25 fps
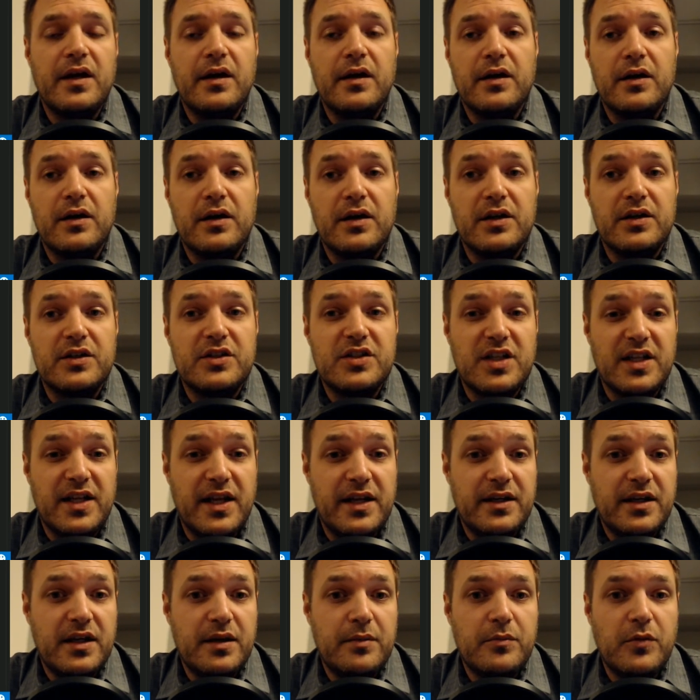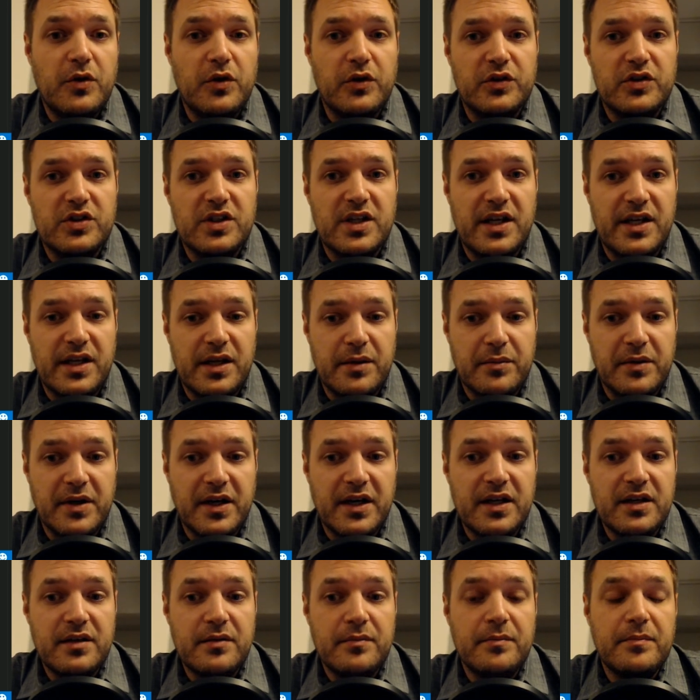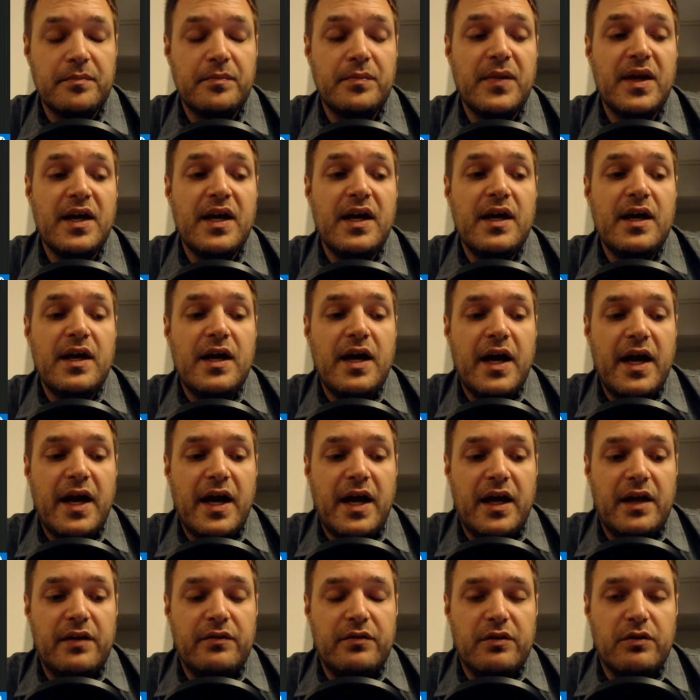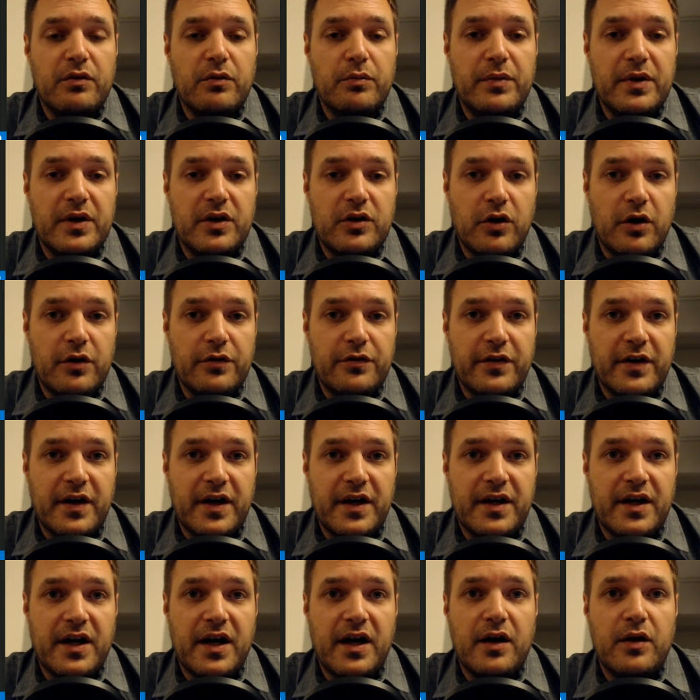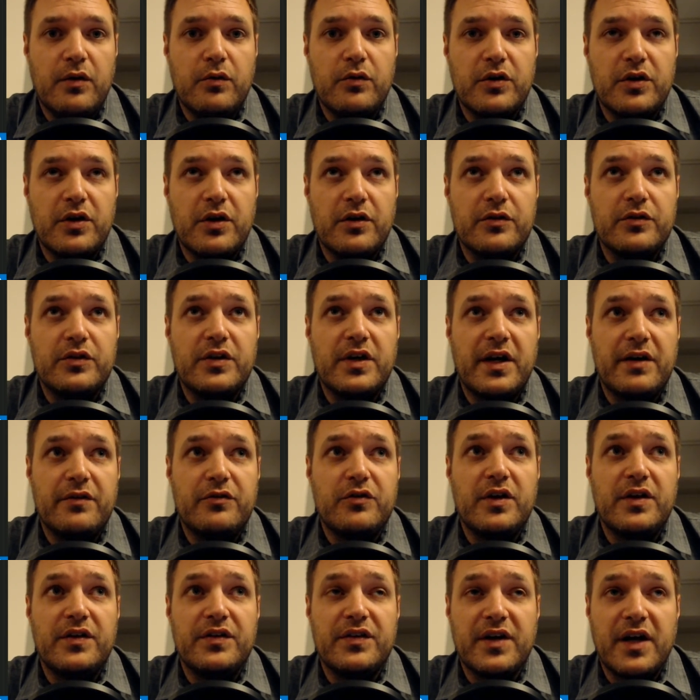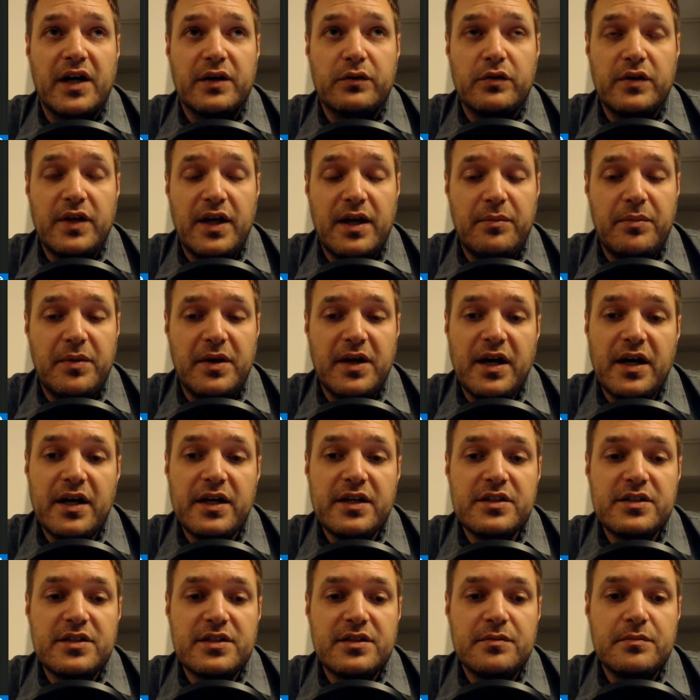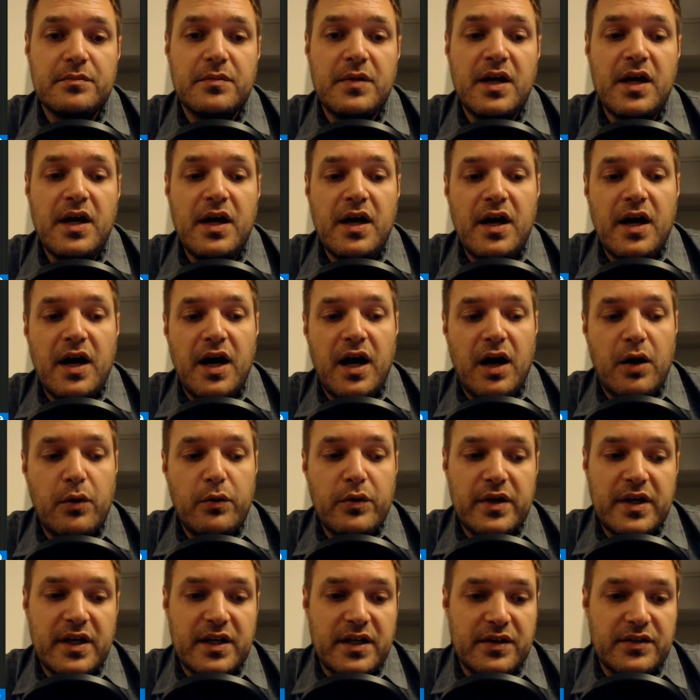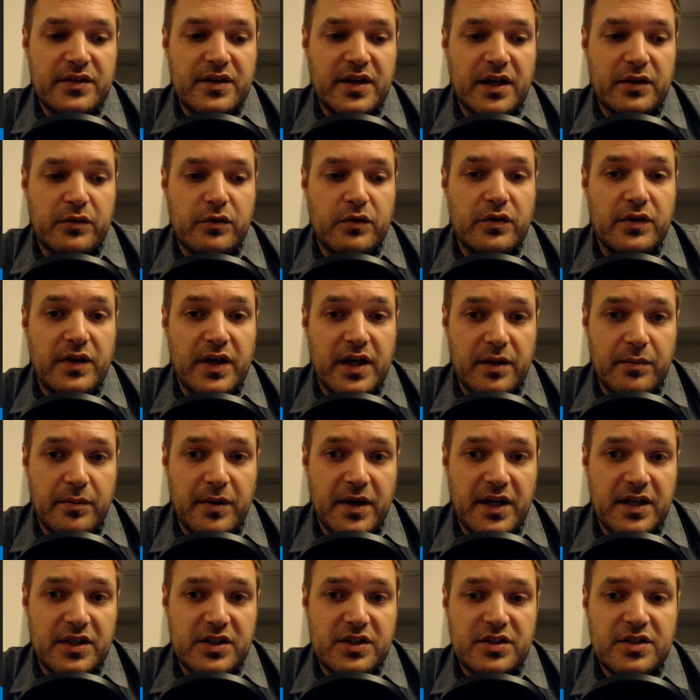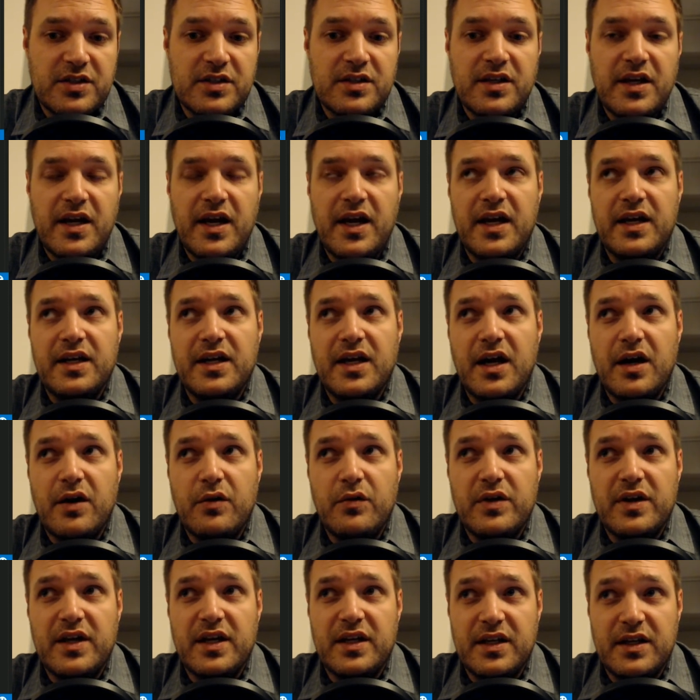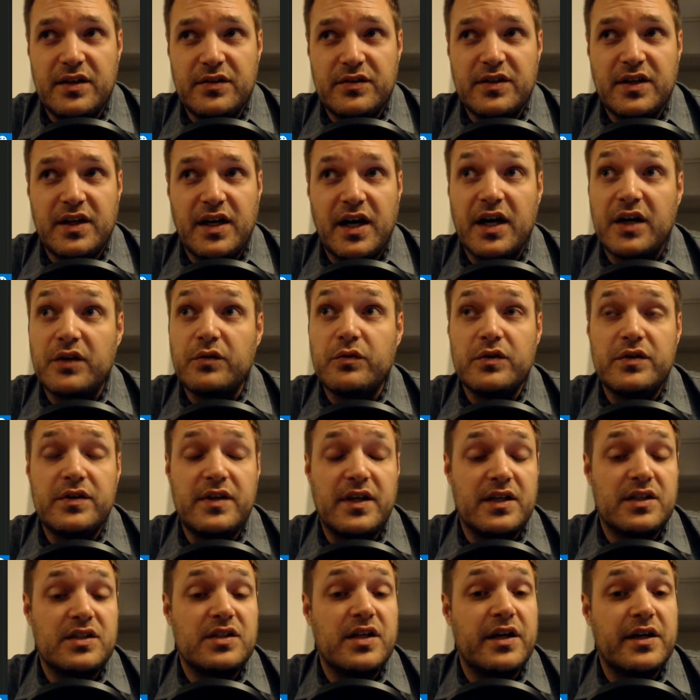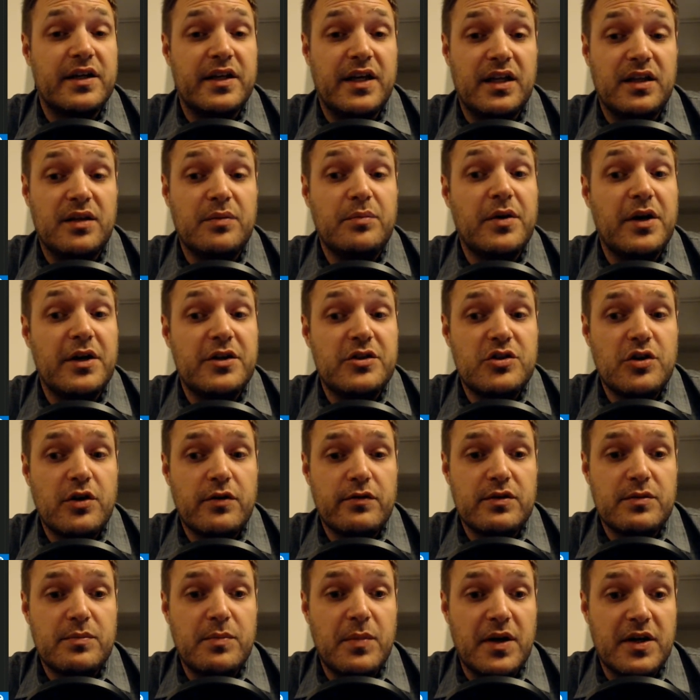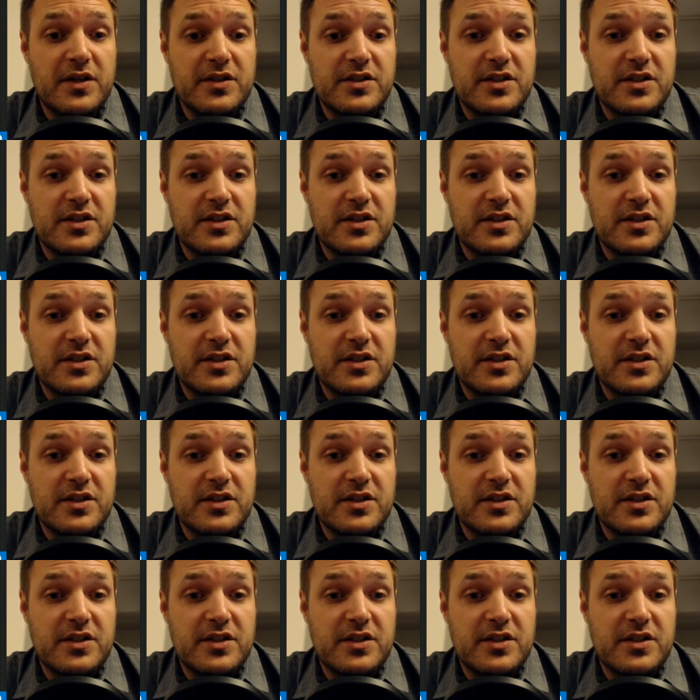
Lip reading: Selenium on Selenium Grid. And we will be covering how we're going to have to interact with APIs, how we can interact with the database, and how we can interact with things like an enterprise service bus.